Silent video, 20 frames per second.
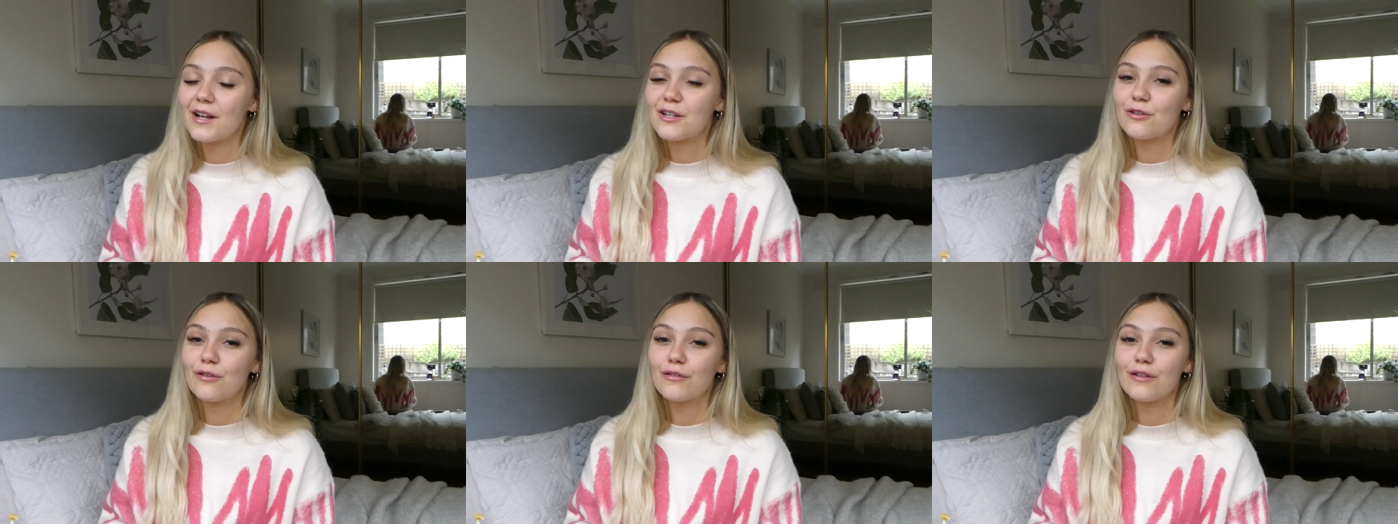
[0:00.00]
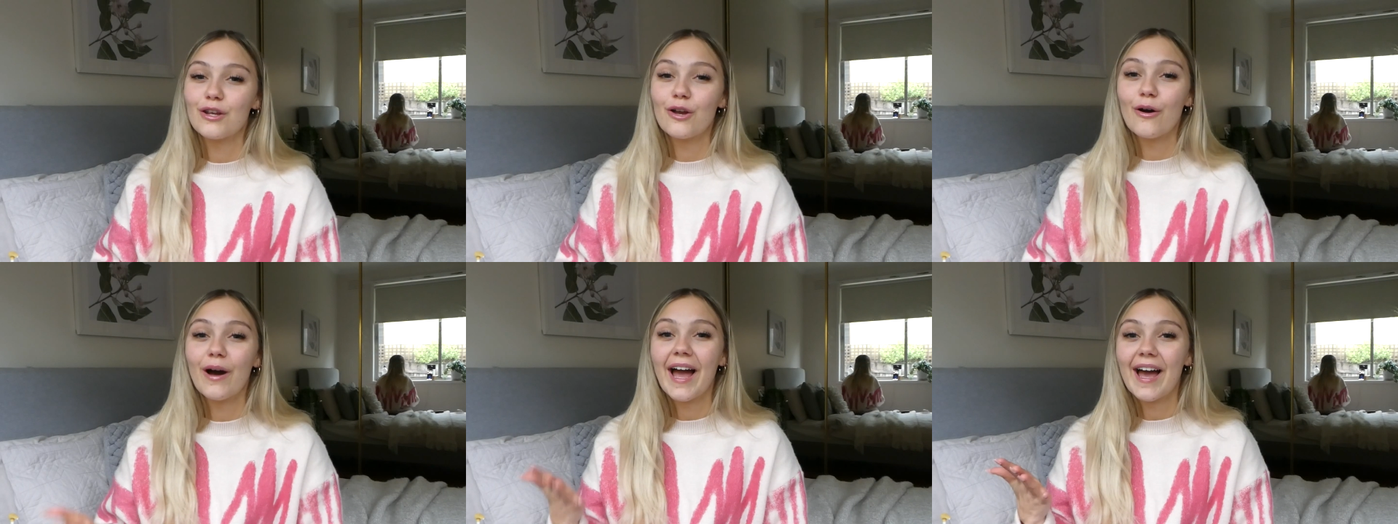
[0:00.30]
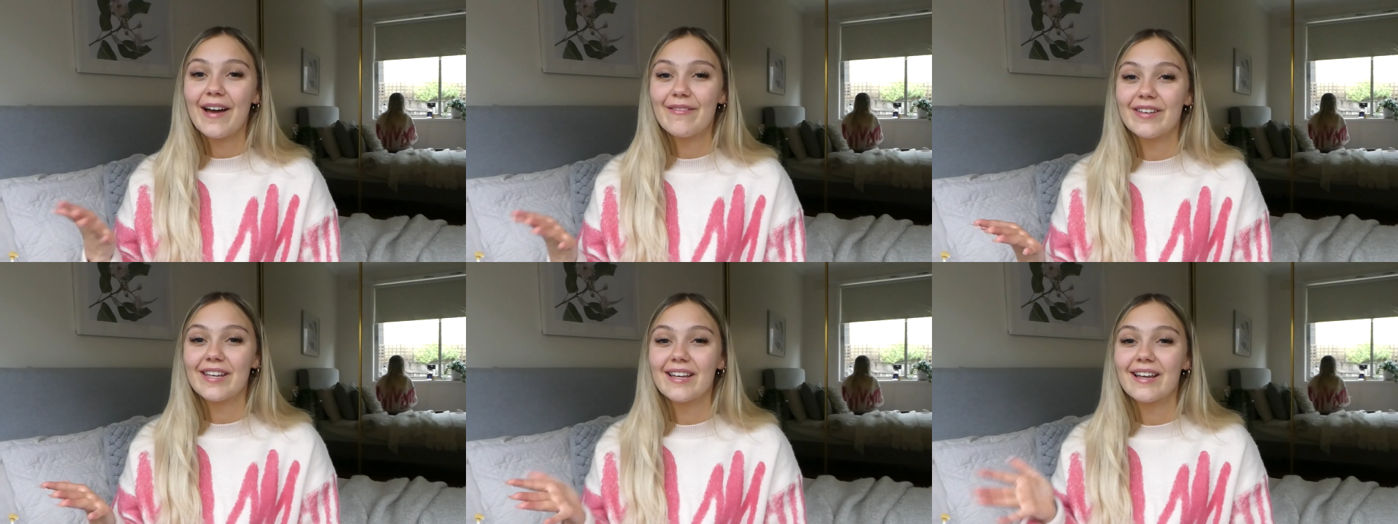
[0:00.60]
sure that you're
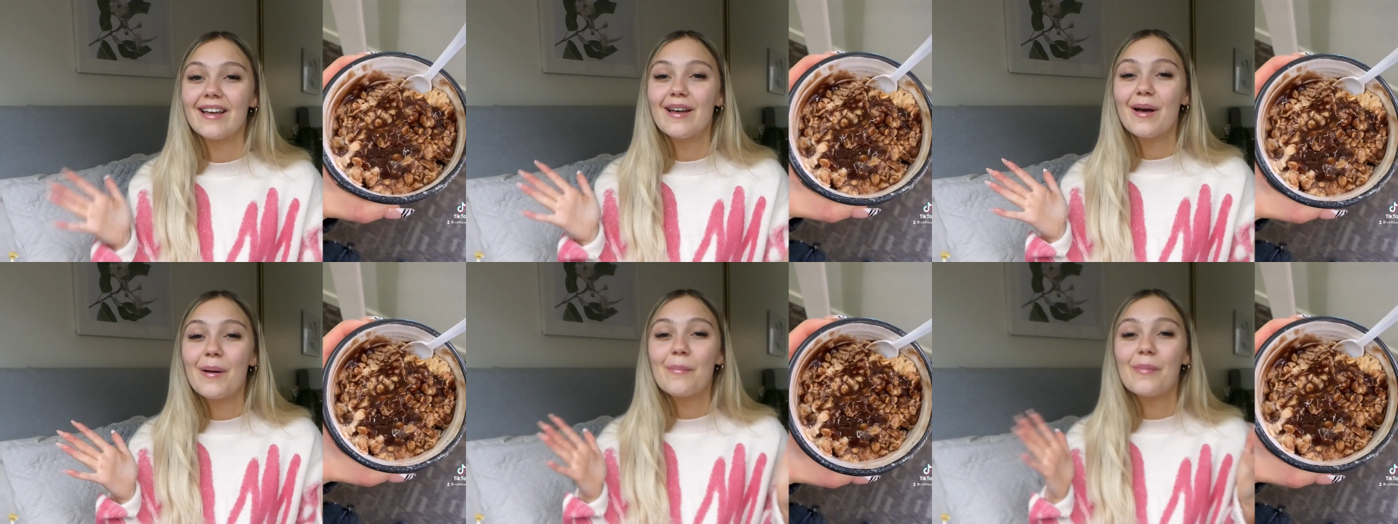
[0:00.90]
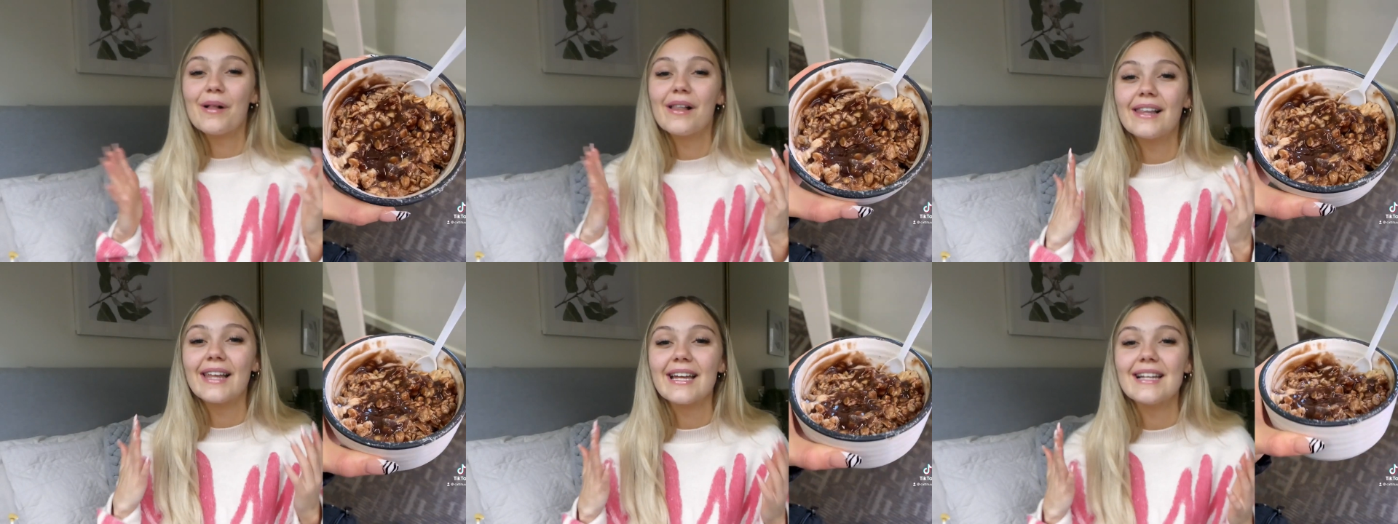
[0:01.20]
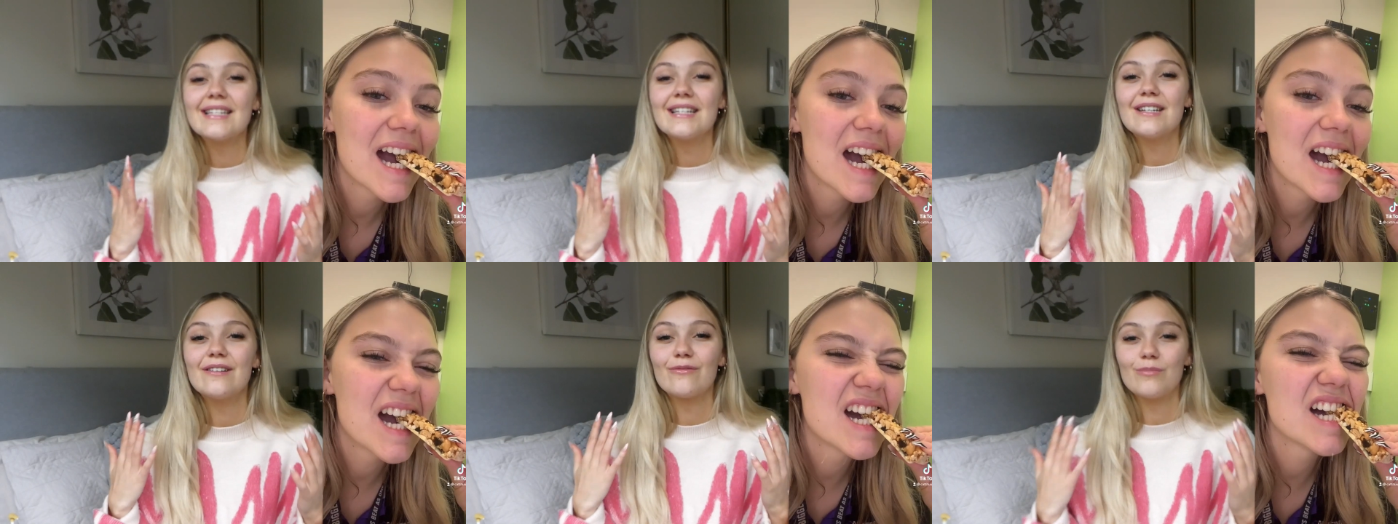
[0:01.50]
having
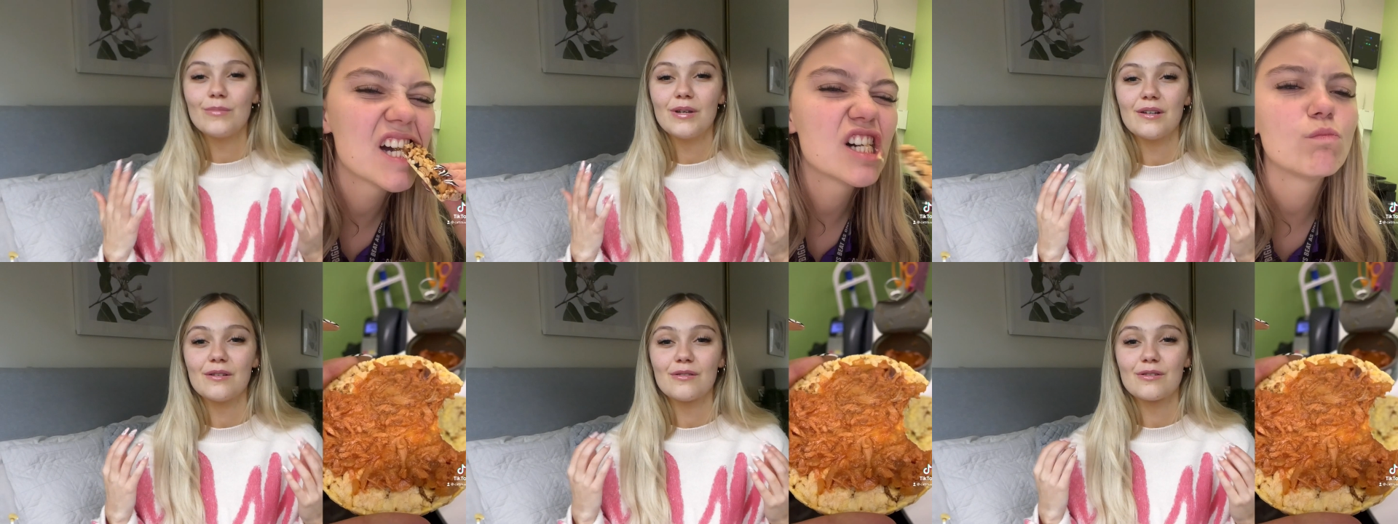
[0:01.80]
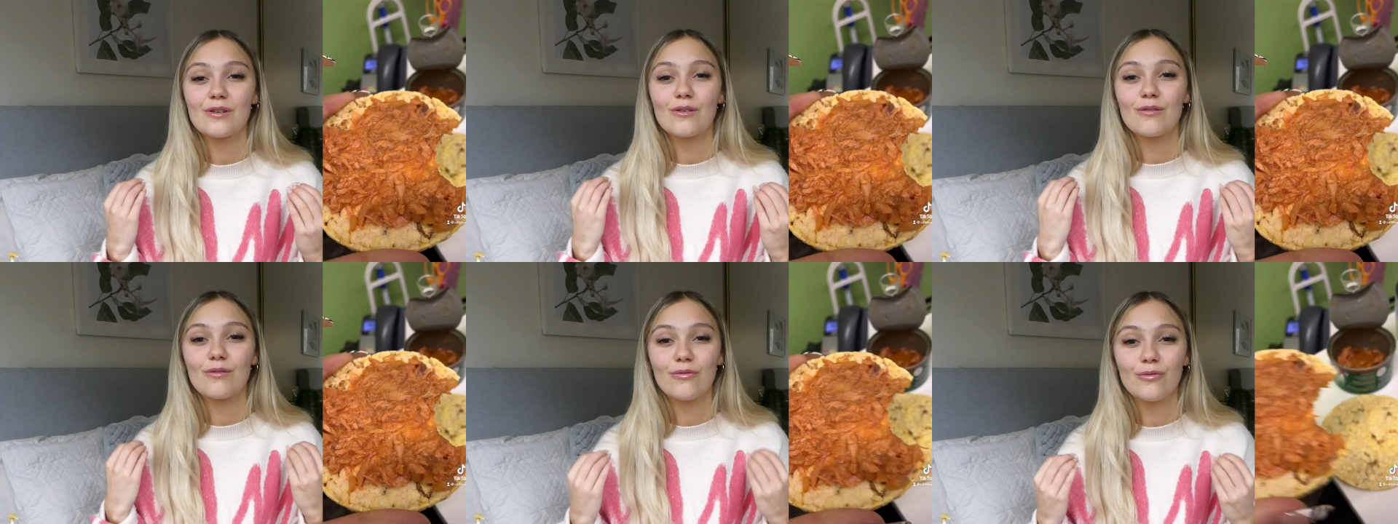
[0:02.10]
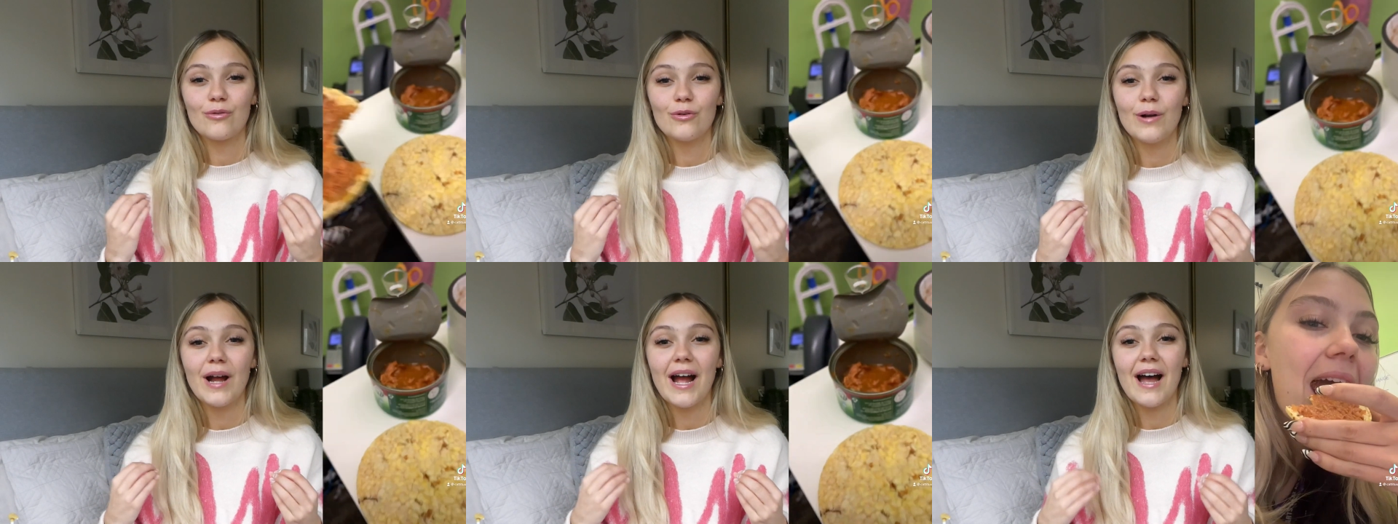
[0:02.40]
plenty of meals
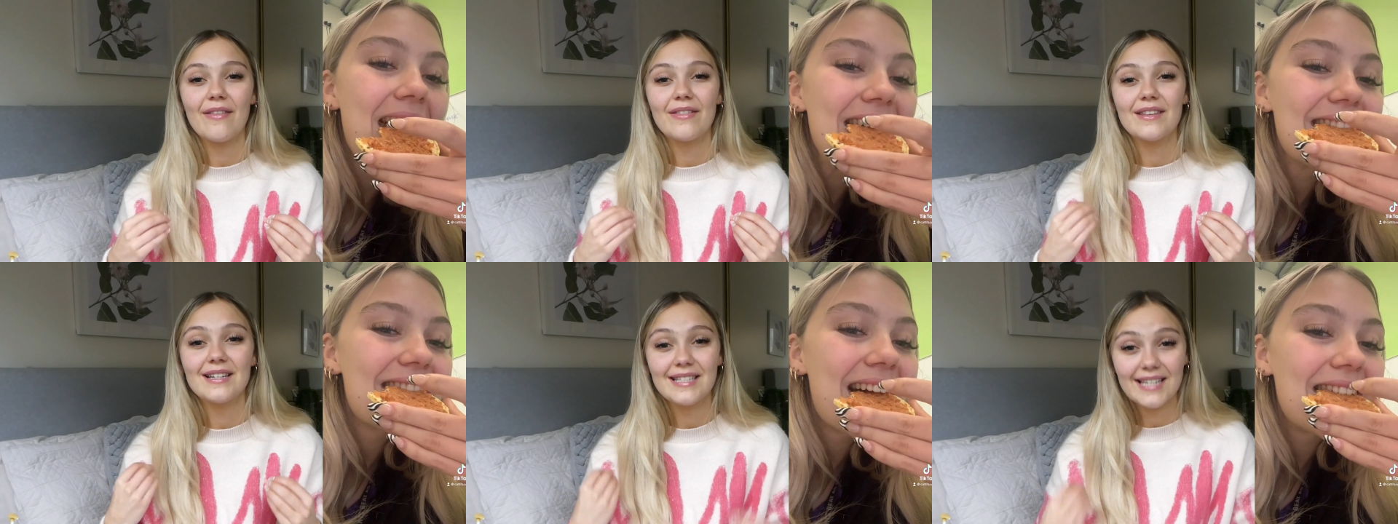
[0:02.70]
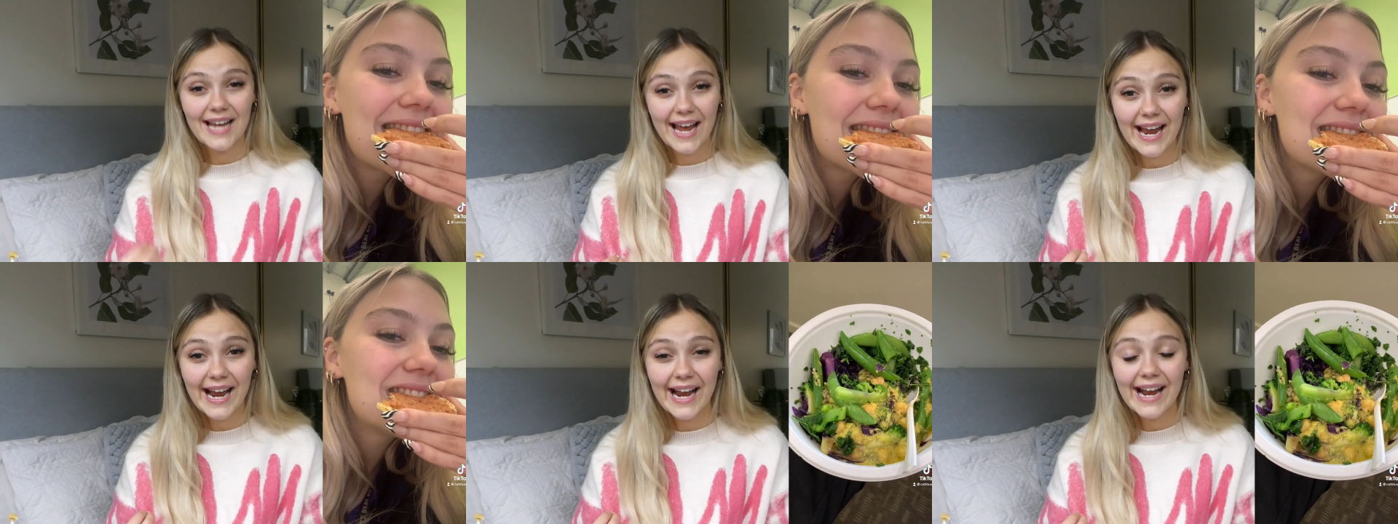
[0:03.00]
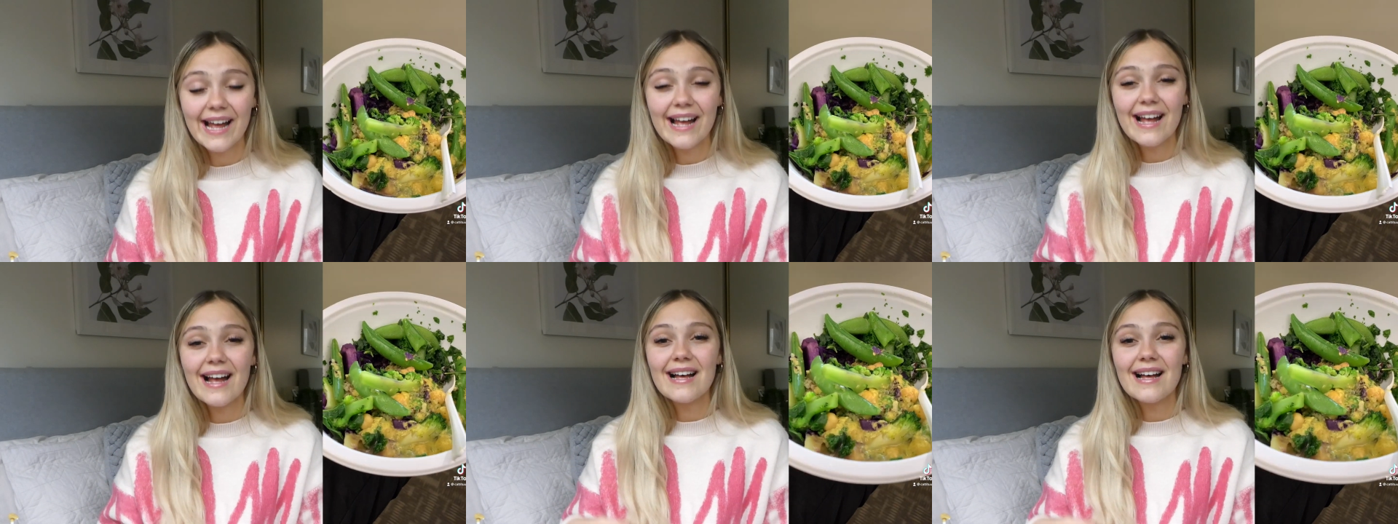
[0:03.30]
throughout the day.